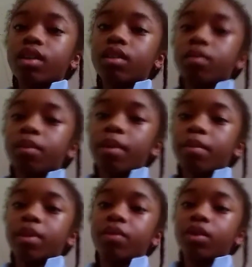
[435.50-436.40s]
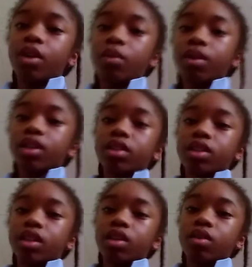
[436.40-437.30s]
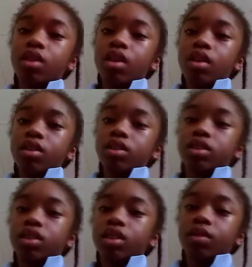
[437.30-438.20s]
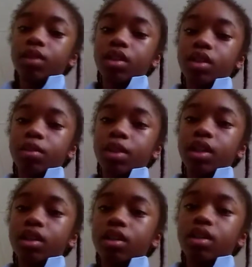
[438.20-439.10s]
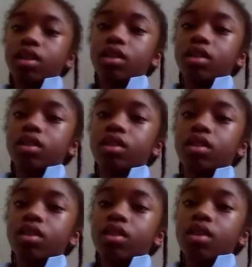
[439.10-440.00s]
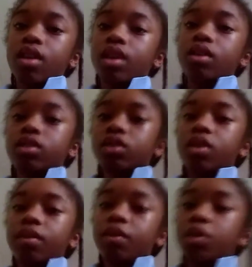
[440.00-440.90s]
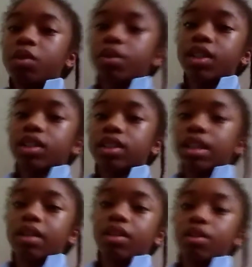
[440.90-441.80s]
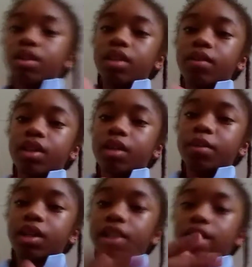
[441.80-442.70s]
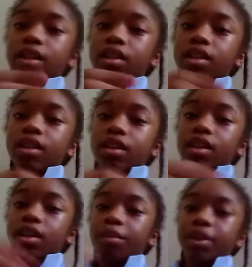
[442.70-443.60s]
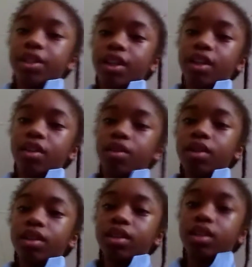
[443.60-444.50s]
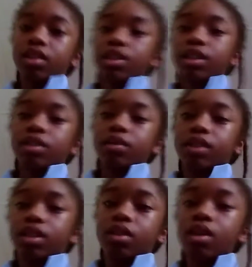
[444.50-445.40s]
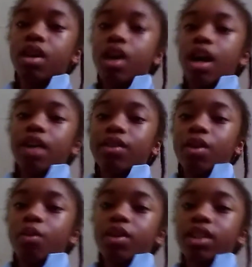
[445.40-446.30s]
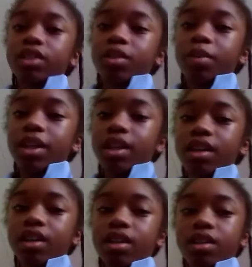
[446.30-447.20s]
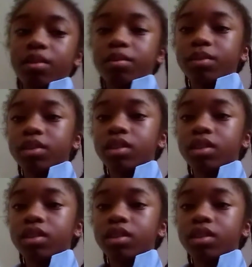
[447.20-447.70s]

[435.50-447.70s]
remember if you don't want to get shout out, just leave a comment and uh and also if you do want to get shout out, you can leave a comment. Can I be shout out in the next shout out video? I don't know when that's gonna be. Um,